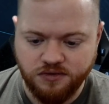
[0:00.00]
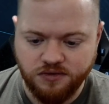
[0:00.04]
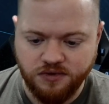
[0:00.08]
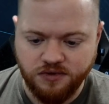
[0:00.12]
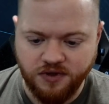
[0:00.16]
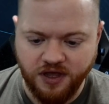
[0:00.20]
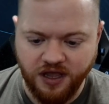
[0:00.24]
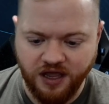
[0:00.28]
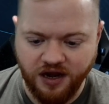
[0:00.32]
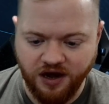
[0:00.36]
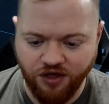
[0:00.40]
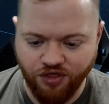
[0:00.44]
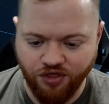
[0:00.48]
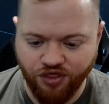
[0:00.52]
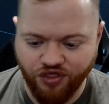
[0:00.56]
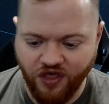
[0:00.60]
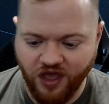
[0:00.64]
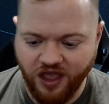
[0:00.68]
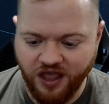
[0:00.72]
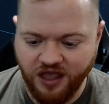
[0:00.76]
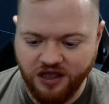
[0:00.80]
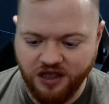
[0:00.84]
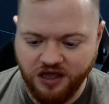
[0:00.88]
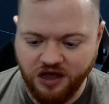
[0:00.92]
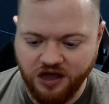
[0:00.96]
and I
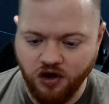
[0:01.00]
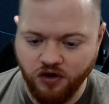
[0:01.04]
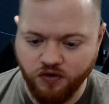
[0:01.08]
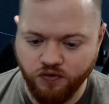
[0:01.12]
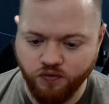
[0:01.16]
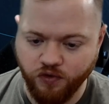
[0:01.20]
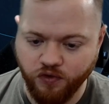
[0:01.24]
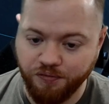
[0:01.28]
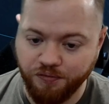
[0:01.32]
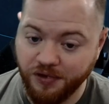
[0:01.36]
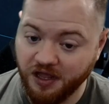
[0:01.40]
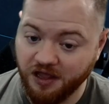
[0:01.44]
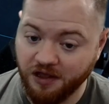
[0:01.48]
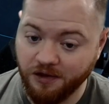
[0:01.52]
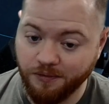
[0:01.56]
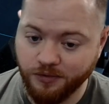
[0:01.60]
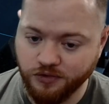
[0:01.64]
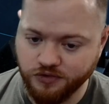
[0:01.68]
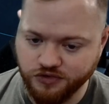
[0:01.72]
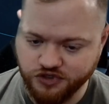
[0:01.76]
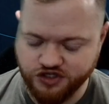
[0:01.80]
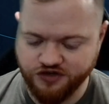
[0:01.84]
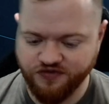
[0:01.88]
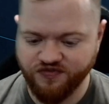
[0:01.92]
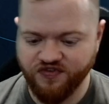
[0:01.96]
think Cut would be able
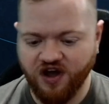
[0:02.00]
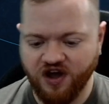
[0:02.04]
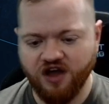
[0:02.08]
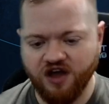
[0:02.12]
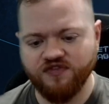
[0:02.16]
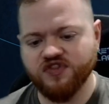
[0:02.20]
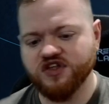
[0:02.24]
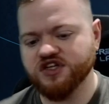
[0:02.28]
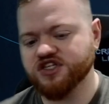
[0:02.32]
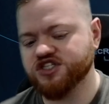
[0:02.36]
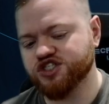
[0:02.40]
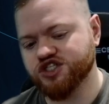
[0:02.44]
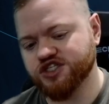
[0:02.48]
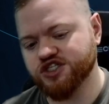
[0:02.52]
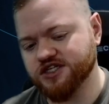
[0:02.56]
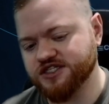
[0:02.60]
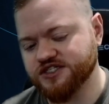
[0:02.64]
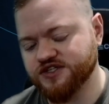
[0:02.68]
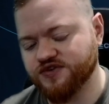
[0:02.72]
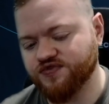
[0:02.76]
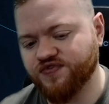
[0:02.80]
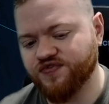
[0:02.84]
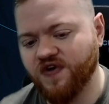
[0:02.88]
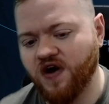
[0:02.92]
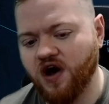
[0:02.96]
to survive this
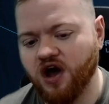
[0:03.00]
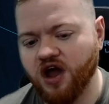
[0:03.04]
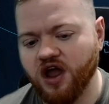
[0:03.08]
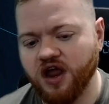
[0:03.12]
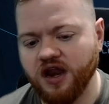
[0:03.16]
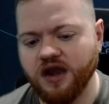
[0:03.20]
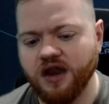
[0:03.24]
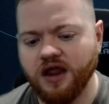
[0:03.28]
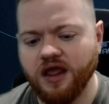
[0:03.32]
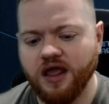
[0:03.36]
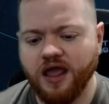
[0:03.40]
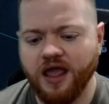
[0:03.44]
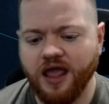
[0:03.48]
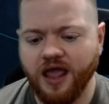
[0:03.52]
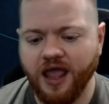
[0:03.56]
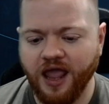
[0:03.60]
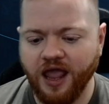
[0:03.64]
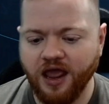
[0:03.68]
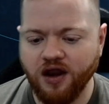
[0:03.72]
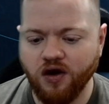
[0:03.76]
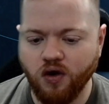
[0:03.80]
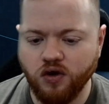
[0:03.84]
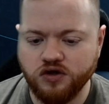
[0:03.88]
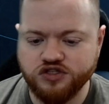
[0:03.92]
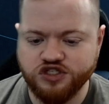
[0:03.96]
just fine,
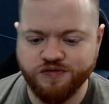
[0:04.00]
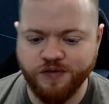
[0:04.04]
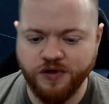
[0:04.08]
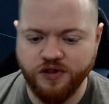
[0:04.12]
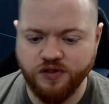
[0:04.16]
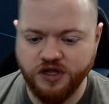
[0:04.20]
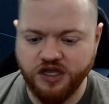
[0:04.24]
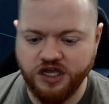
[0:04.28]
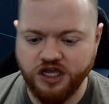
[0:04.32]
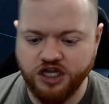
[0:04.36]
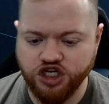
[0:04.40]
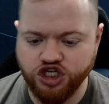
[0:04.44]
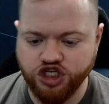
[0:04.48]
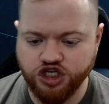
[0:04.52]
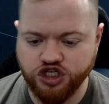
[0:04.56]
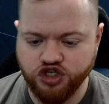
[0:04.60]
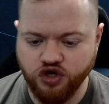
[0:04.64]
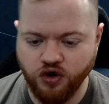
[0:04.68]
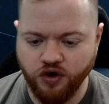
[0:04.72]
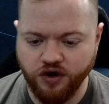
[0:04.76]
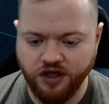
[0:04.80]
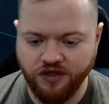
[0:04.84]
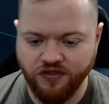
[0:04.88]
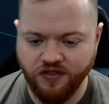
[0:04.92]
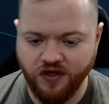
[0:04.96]
and ultimately he should
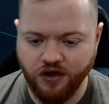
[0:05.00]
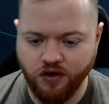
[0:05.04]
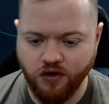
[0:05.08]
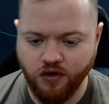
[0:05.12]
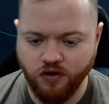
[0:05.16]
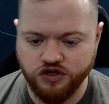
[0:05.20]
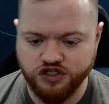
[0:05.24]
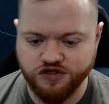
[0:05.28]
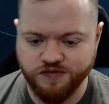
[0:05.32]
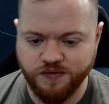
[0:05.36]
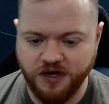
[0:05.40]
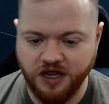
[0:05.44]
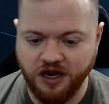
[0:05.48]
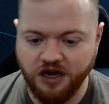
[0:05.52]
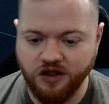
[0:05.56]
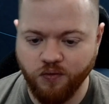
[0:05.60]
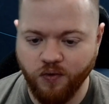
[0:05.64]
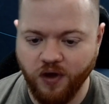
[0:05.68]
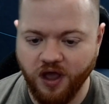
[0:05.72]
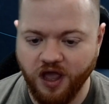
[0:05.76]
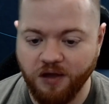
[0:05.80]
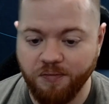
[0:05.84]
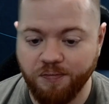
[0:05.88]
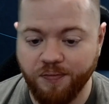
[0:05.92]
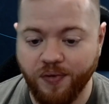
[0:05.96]
target that guardsman
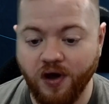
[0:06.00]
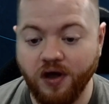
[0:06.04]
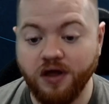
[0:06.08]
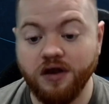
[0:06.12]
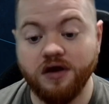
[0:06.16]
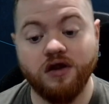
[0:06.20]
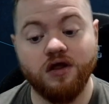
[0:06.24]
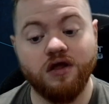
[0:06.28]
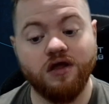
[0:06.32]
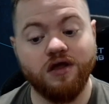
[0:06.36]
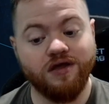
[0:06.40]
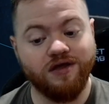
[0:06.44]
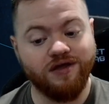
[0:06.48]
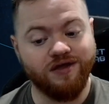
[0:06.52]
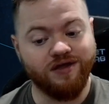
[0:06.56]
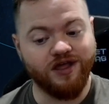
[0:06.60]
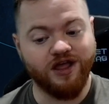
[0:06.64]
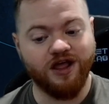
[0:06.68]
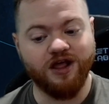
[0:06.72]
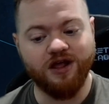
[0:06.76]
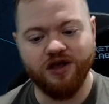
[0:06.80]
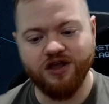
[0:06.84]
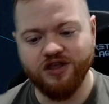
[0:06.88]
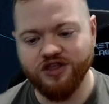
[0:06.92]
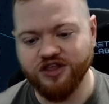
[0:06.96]
anyway, but
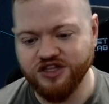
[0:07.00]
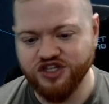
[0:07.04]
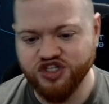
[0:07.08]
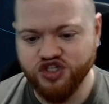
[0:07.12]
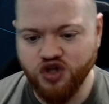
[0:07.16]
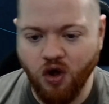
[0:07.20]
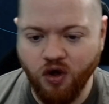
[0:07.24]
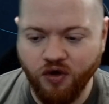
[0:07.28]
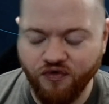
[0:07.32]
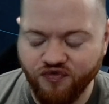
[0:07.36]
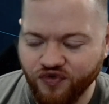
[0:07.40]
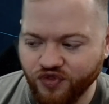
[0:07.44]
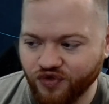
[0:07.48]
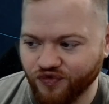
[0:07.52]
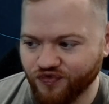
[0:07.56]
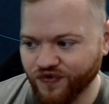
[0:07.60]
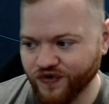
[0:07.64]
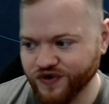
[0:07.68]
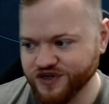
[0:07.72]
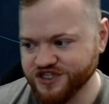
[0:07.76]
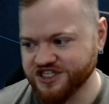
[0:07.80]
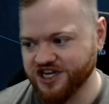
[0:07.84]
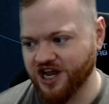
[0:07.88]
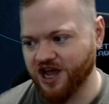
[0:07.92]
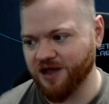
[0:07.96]
you saw it for the
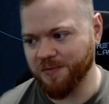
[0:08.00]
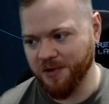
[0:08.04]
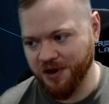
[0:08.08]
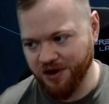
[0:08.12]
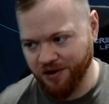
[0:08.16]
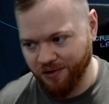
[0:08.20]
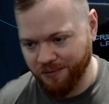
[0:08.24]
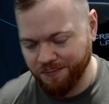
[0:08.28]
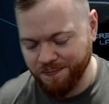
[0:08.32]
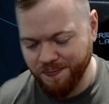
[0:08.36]
first time here.